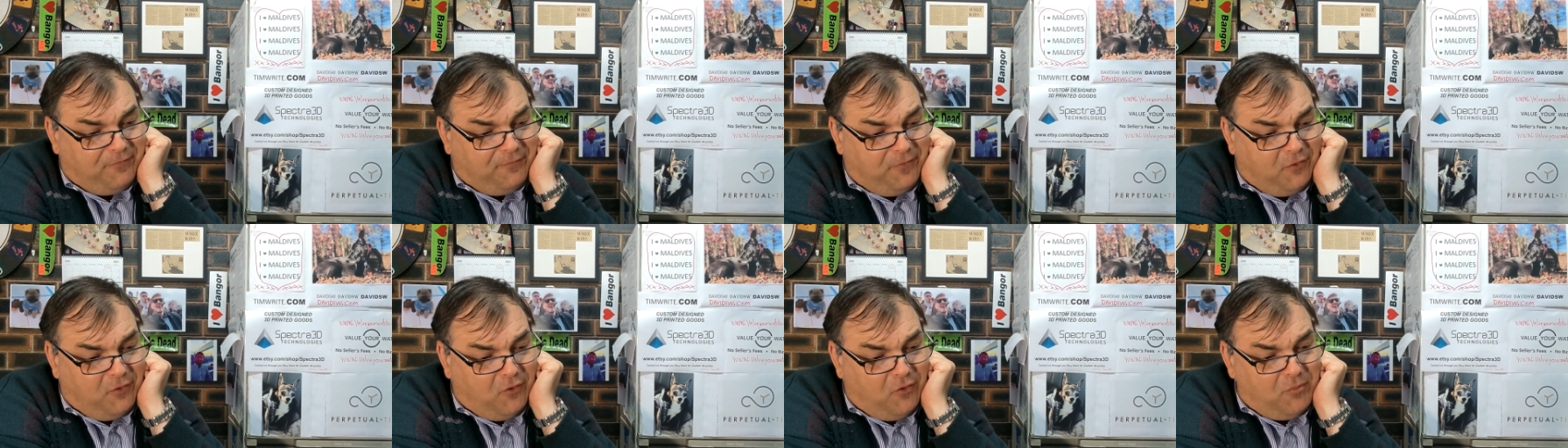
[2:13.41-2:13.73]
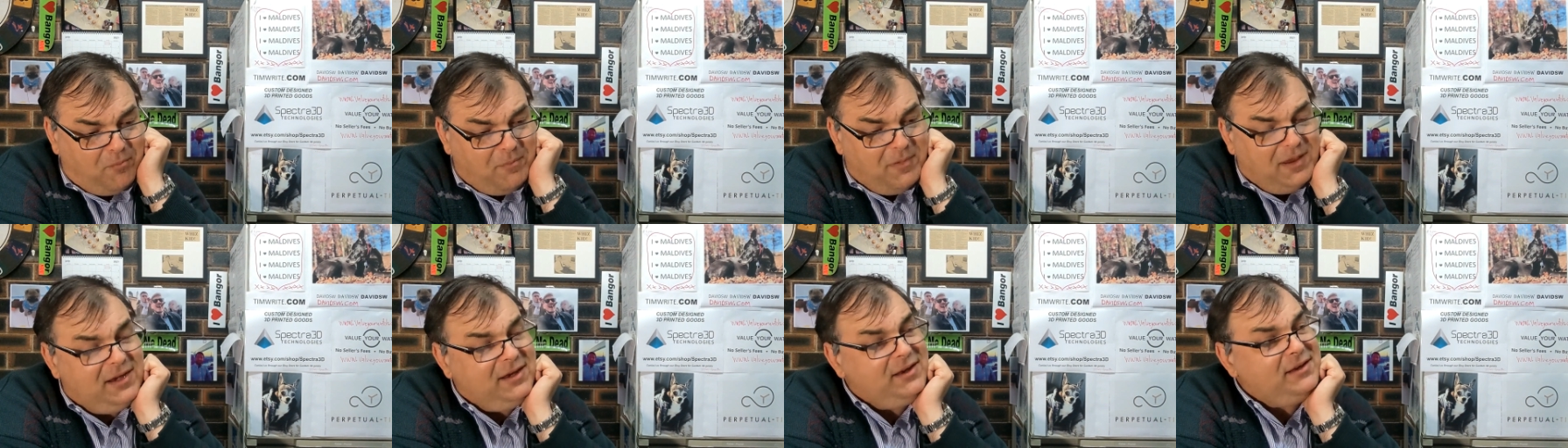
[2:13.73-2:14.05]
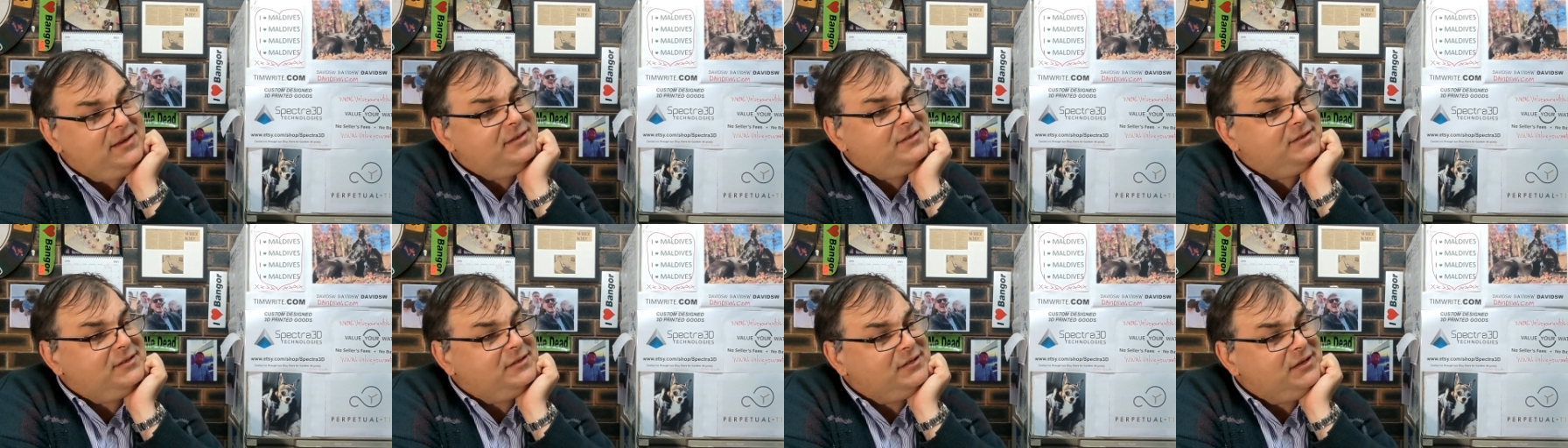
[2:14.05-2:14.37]
4
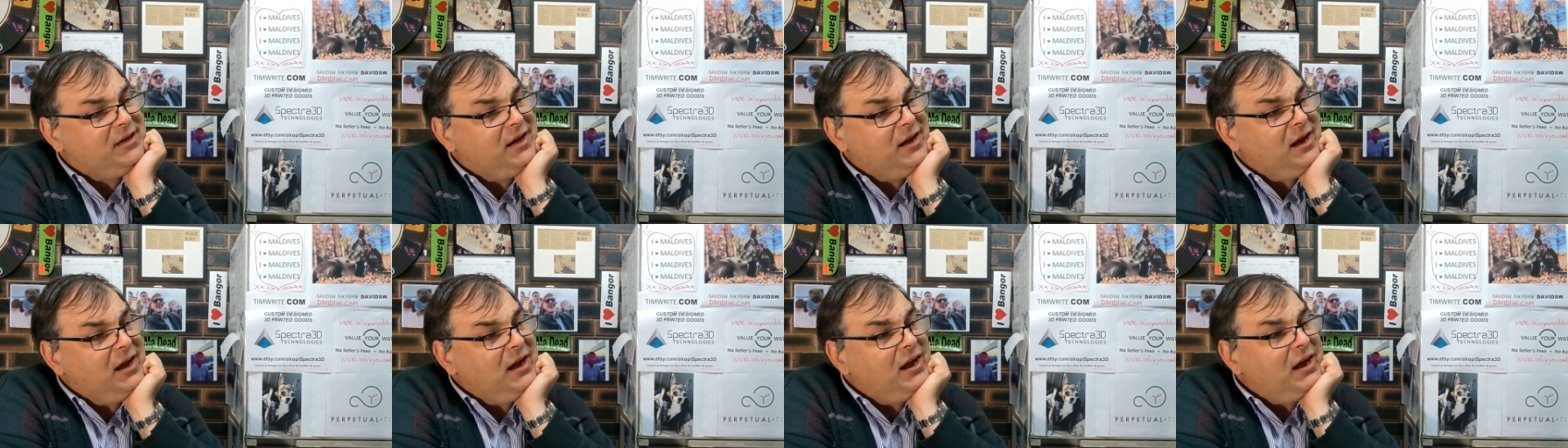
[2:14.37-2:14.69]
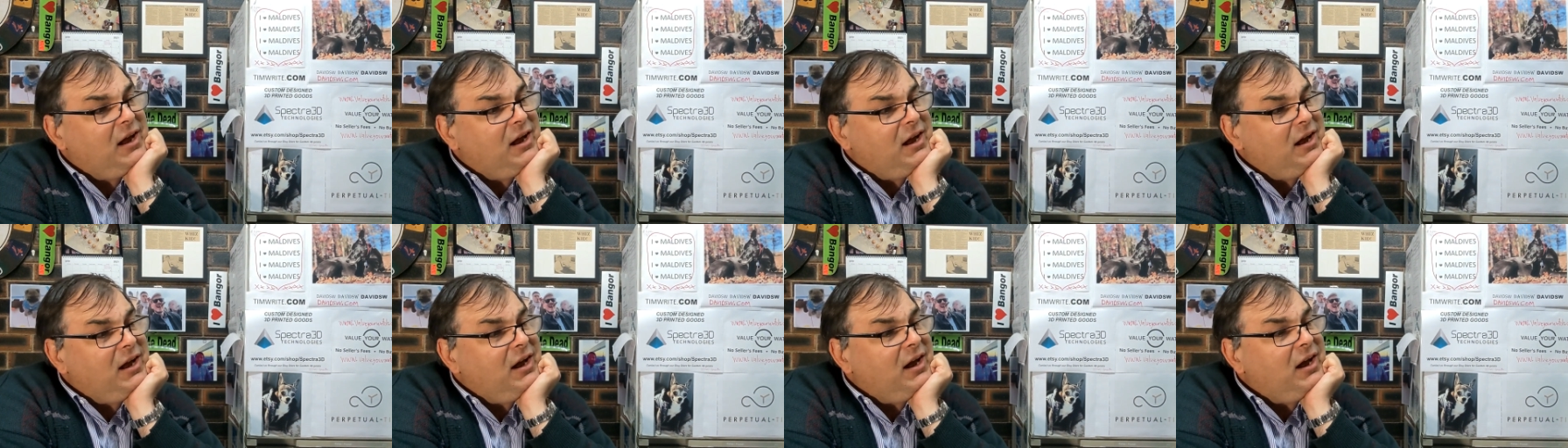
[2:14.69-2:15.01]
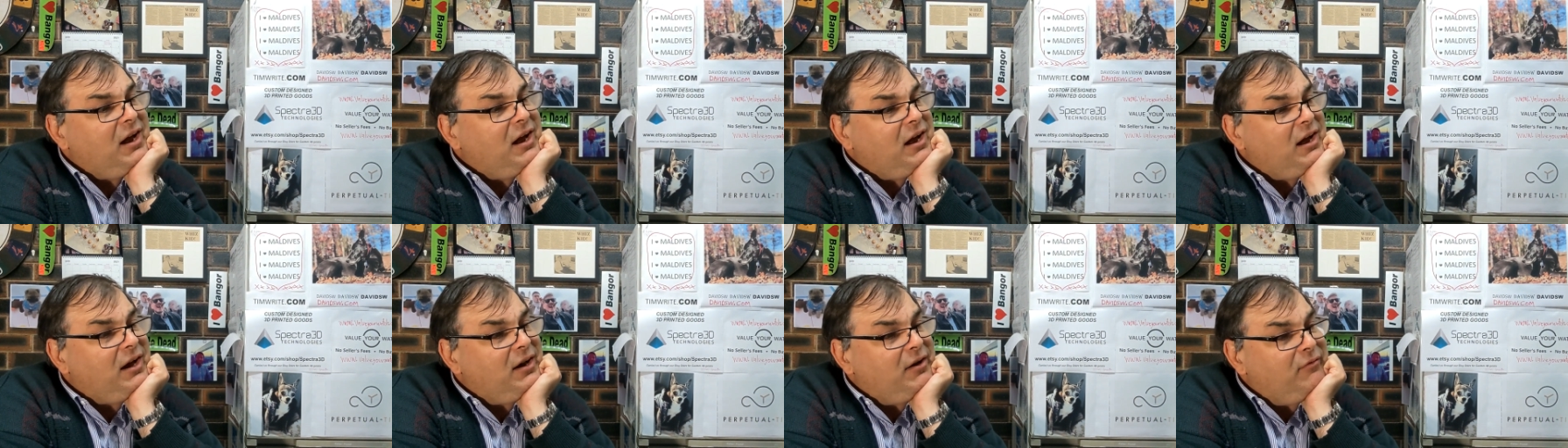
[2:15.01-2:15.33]
minutes,
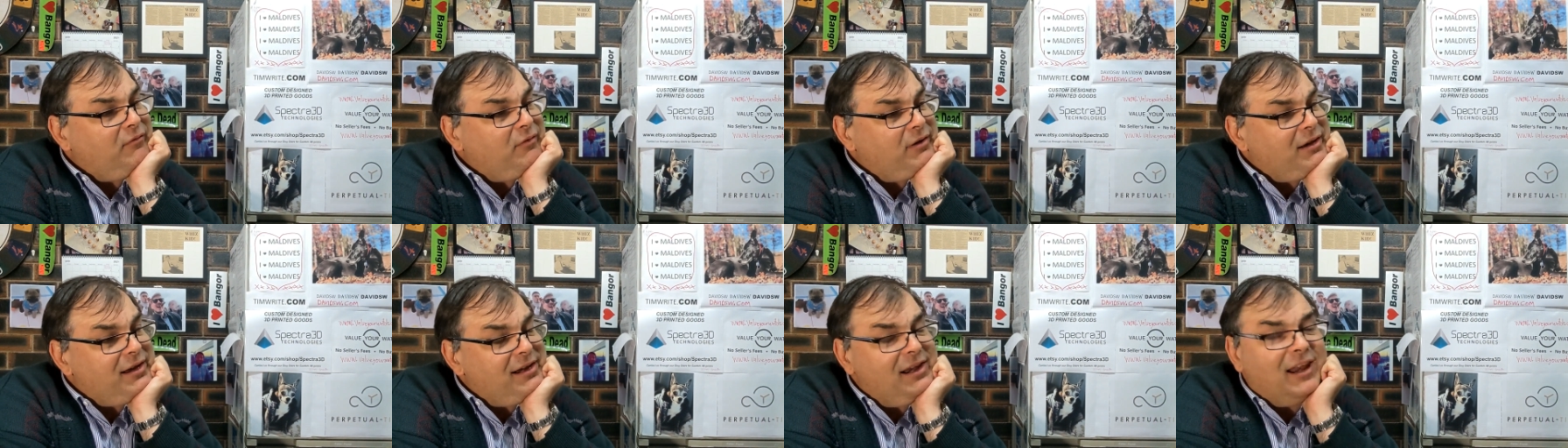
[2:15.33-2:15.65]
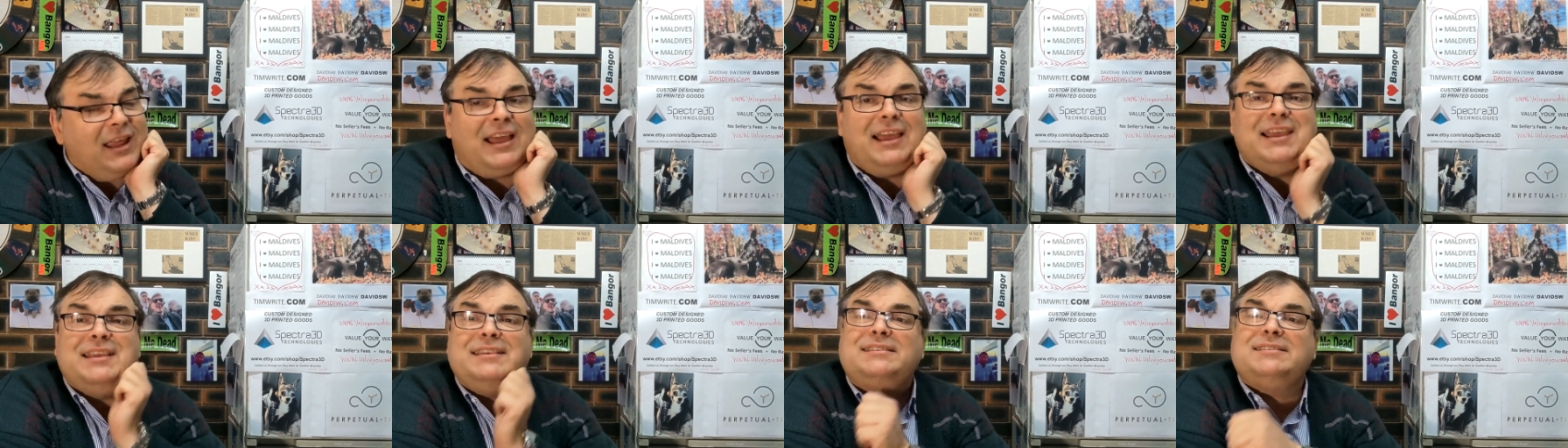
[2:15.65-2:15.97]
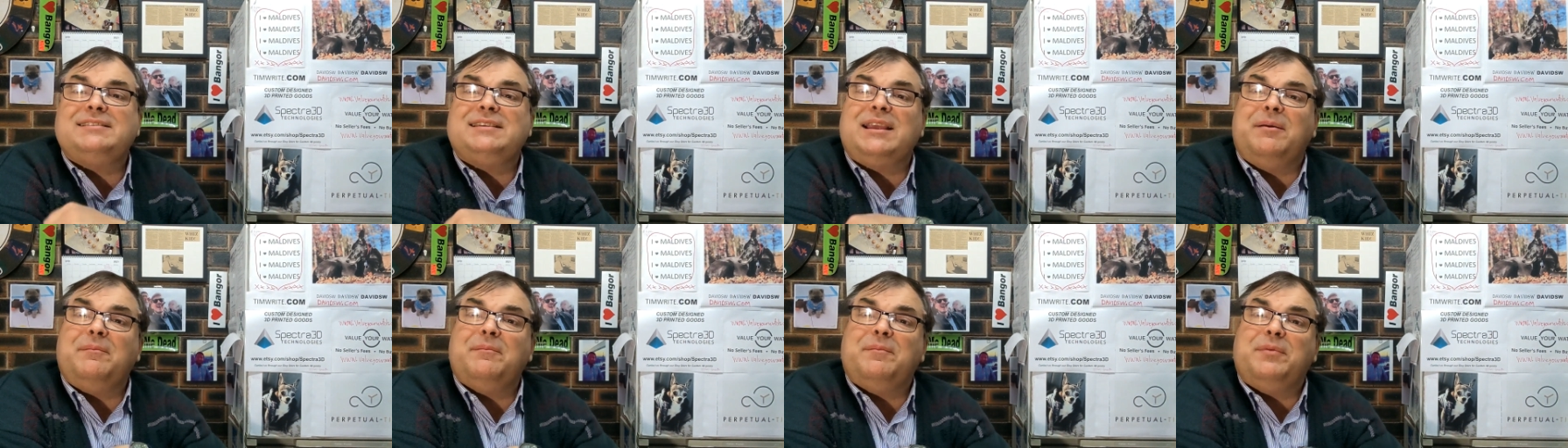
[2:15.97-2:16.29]
I realized
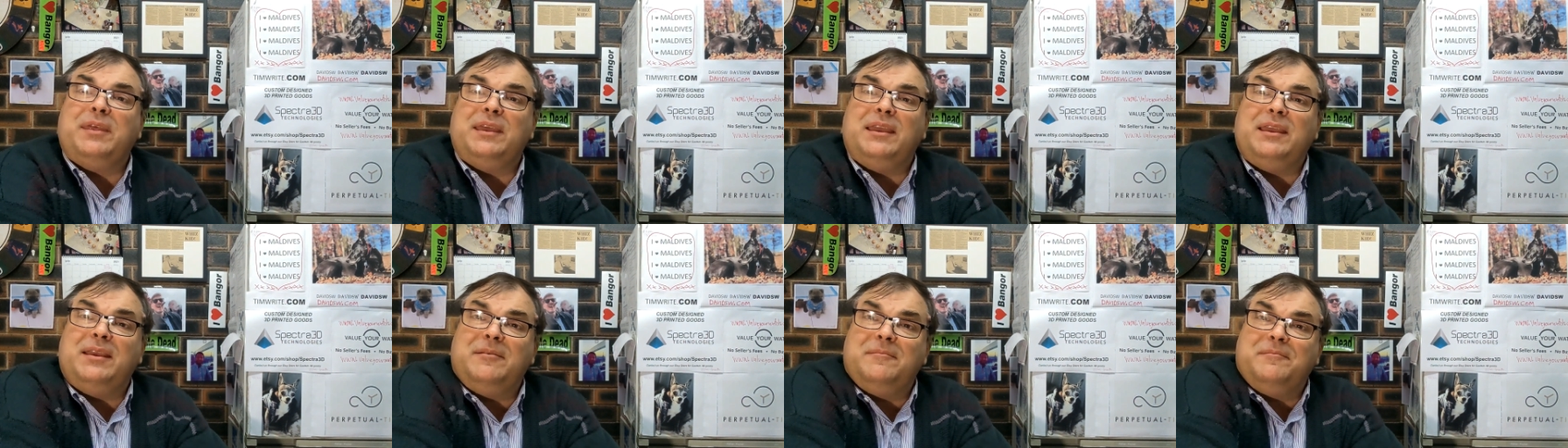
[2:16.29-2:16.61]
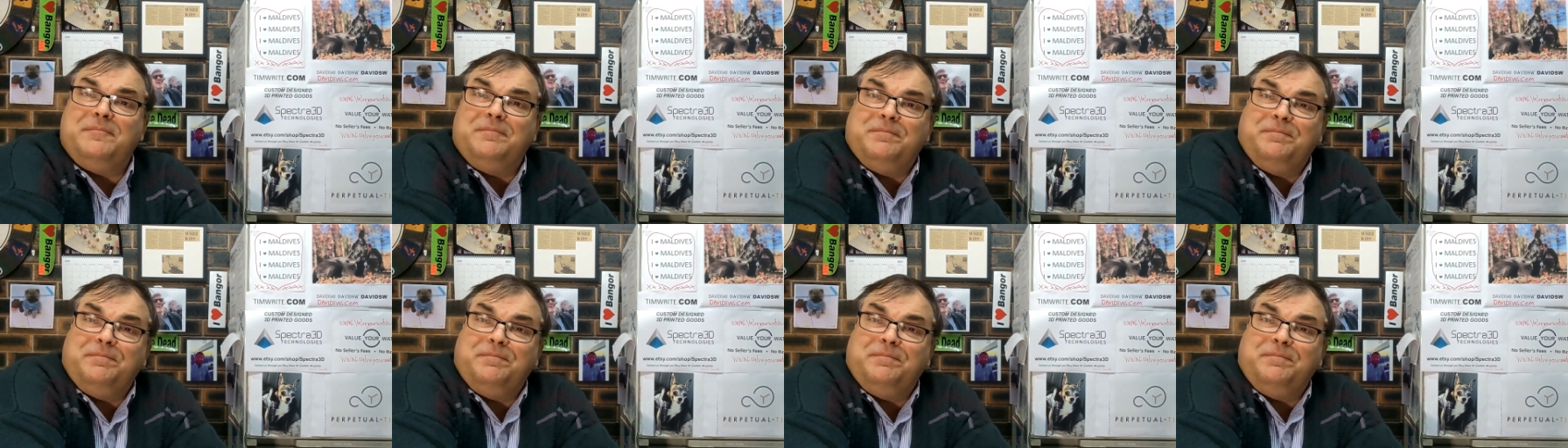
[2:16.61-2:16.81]
something.